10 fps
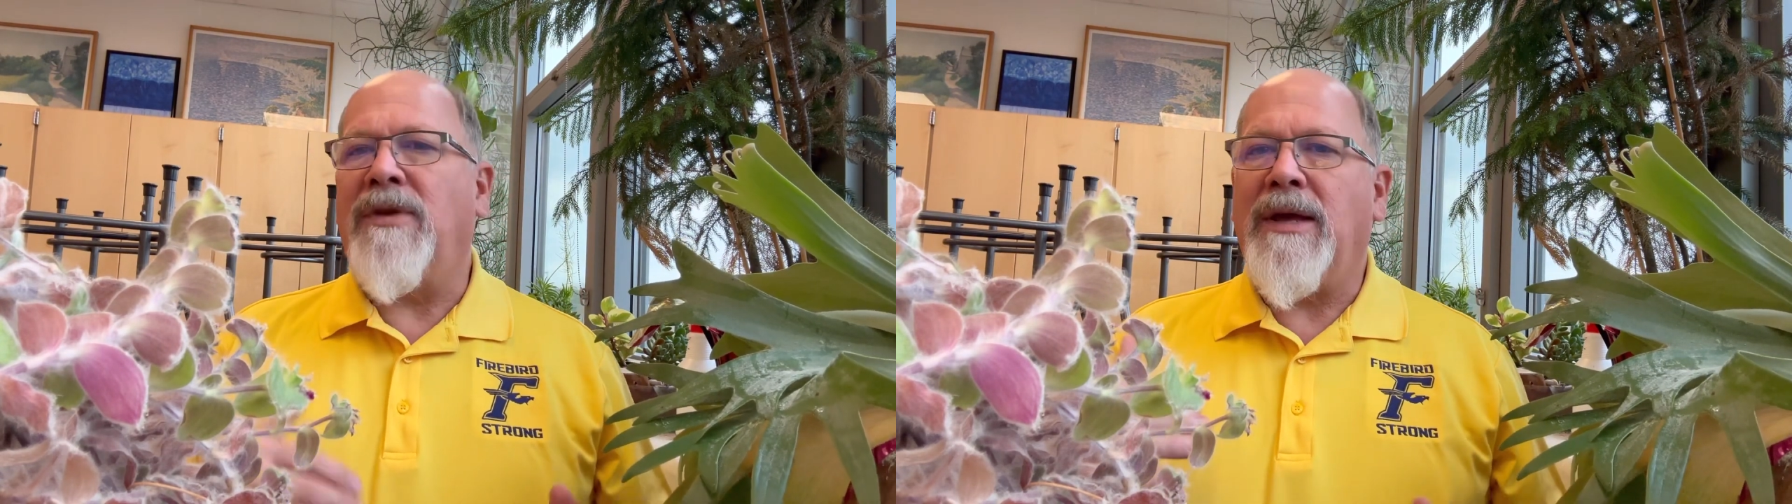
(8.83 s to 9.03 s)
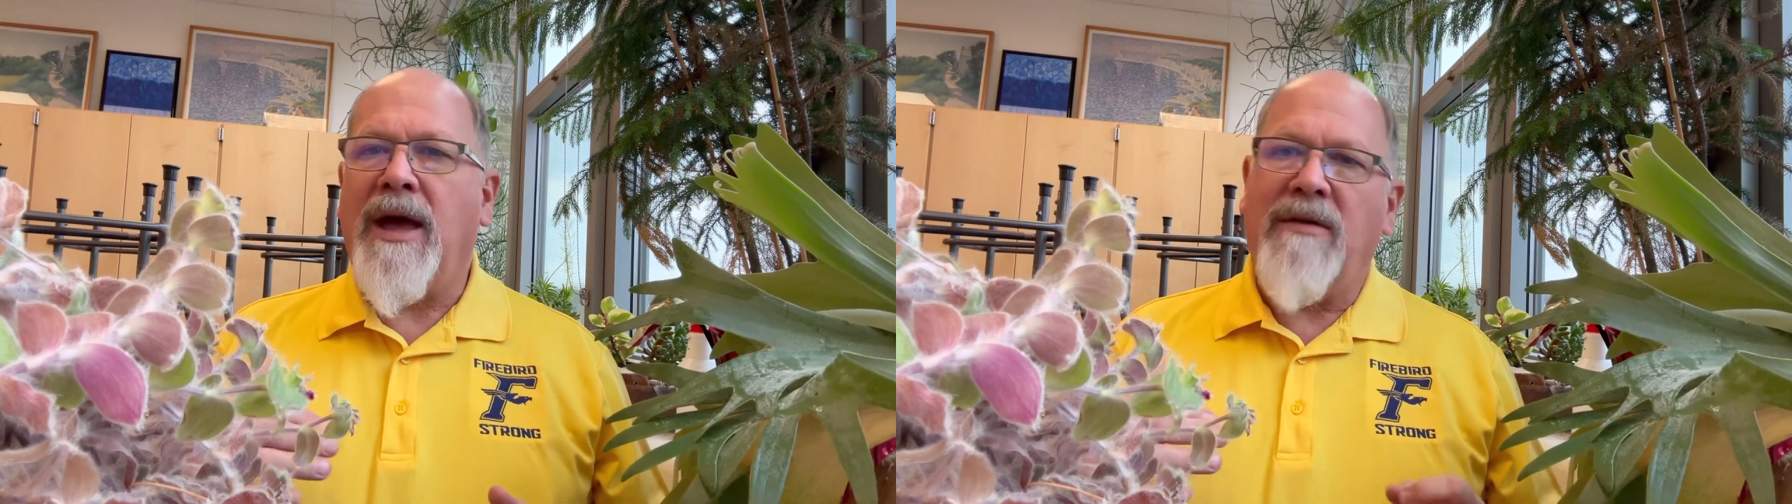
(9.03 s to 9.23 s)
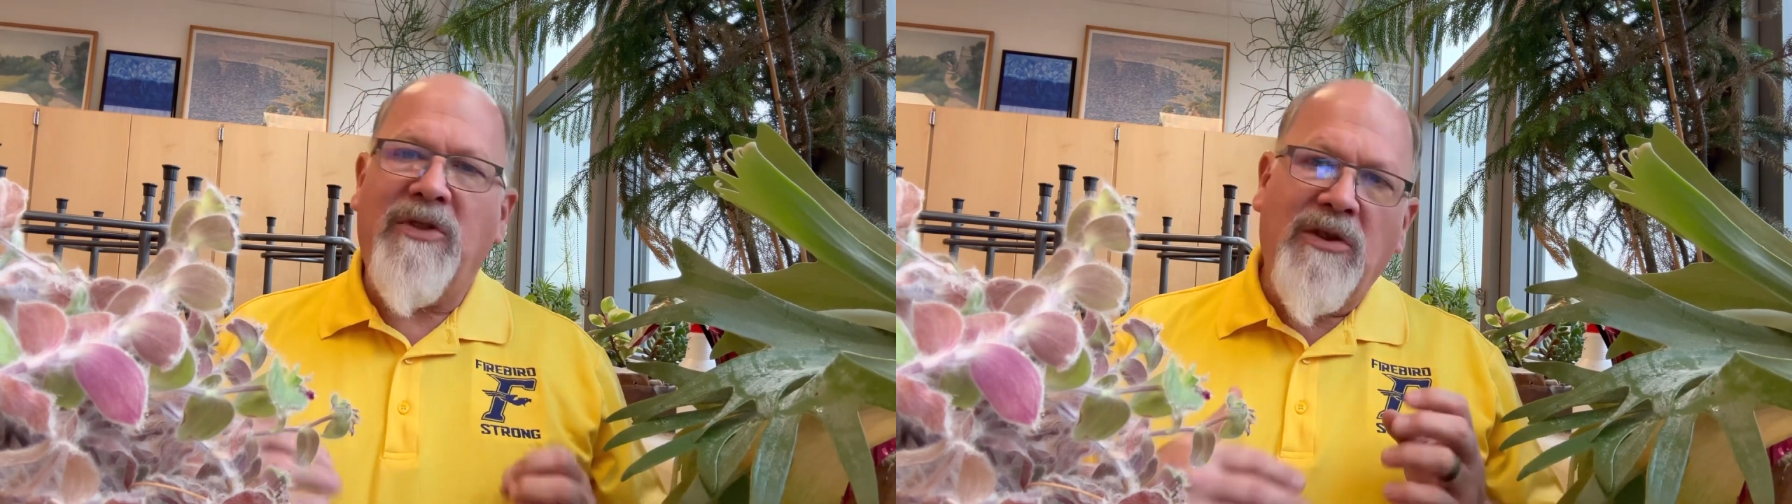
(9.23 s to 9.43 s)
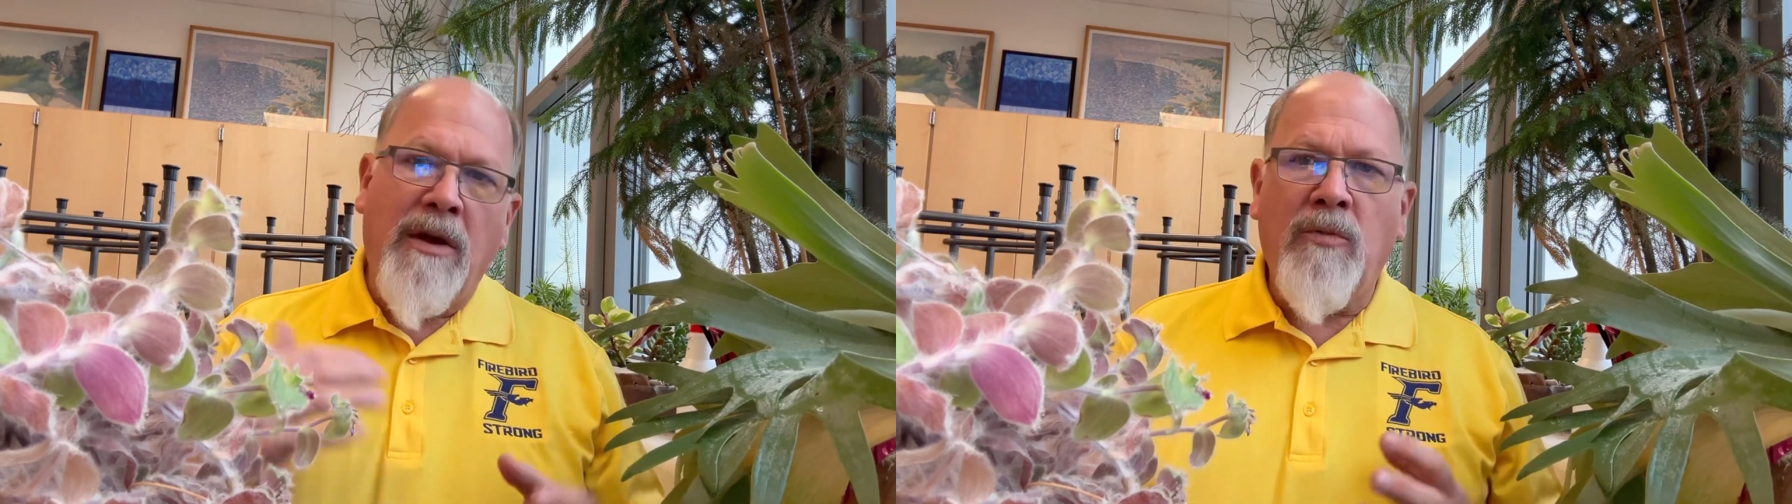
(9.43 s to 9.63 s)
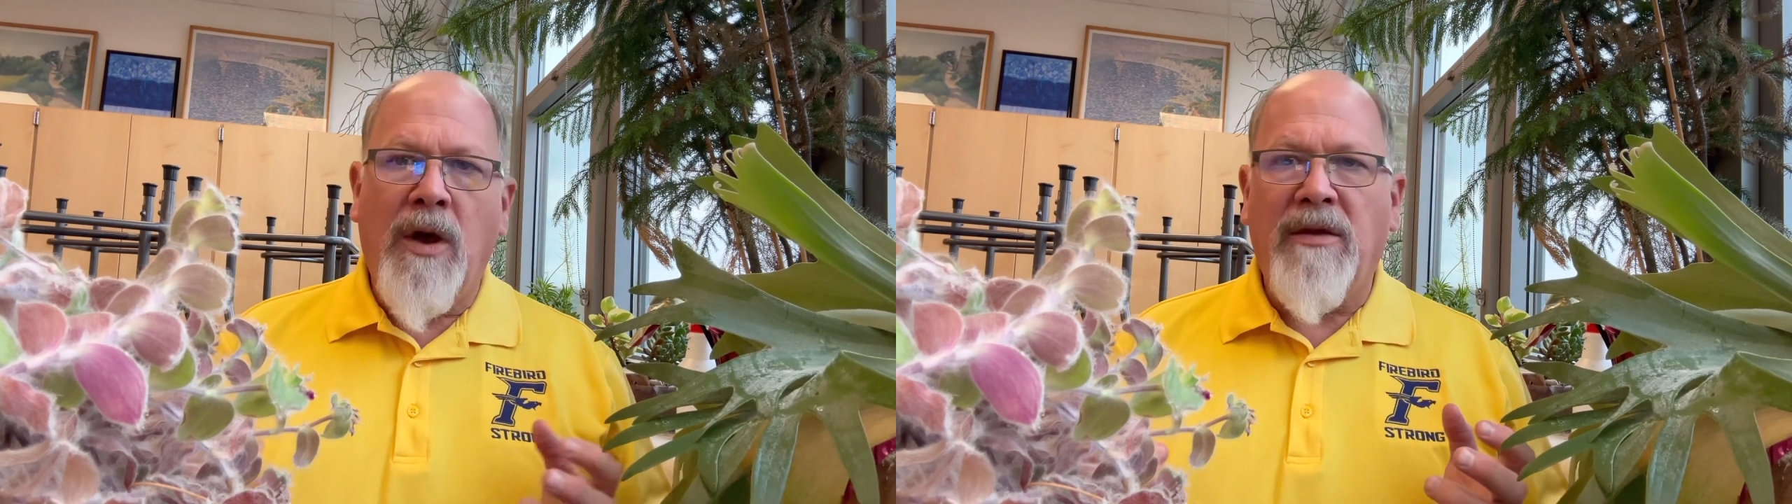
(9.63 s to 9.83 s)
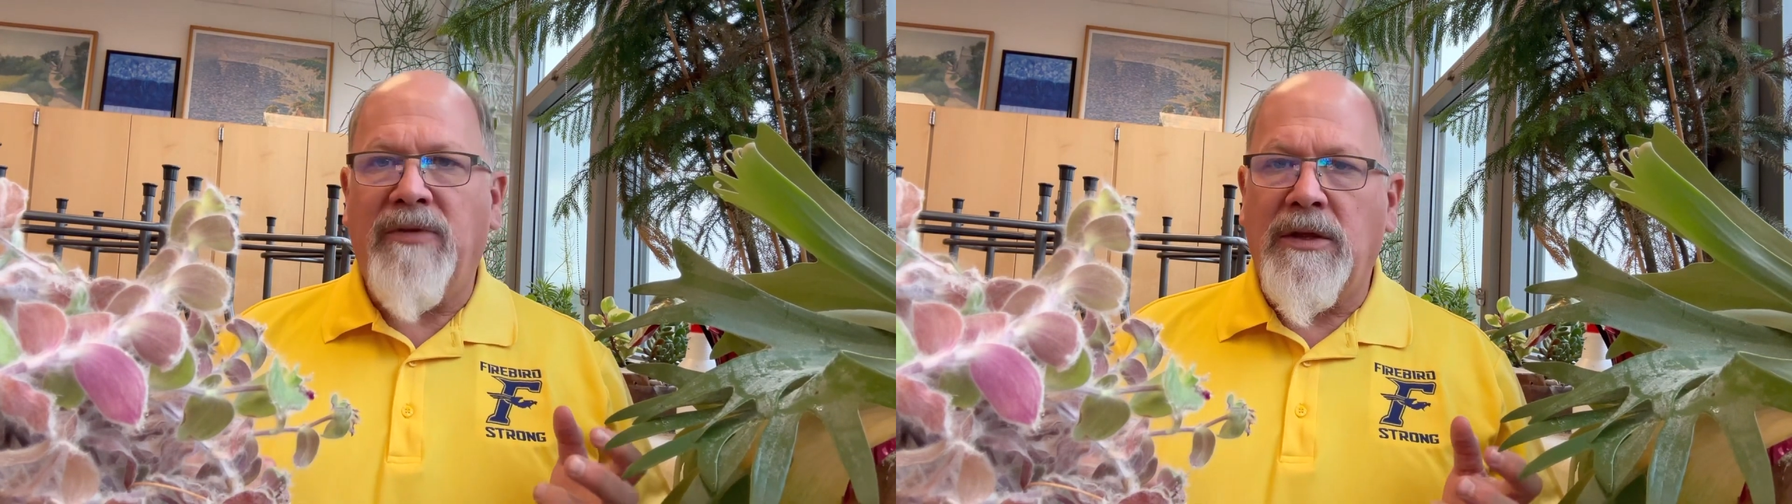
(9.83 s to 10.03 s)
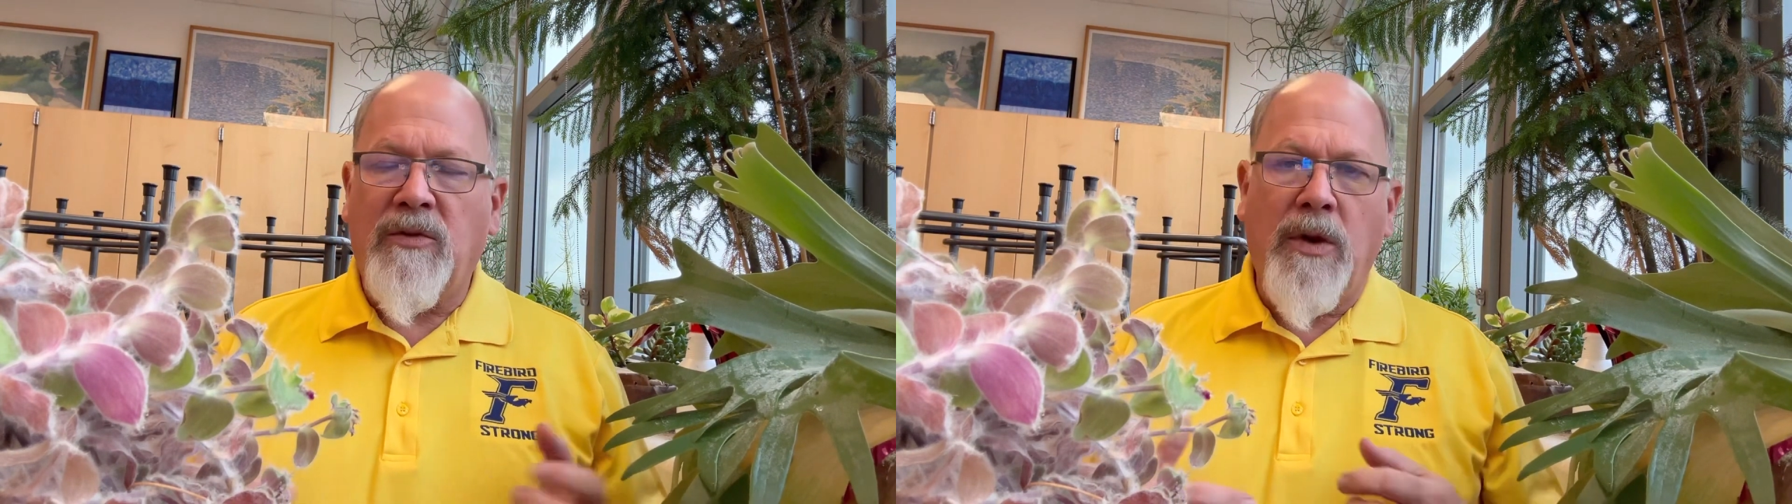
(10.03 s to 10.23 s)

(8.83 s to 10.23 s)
and they have some relevance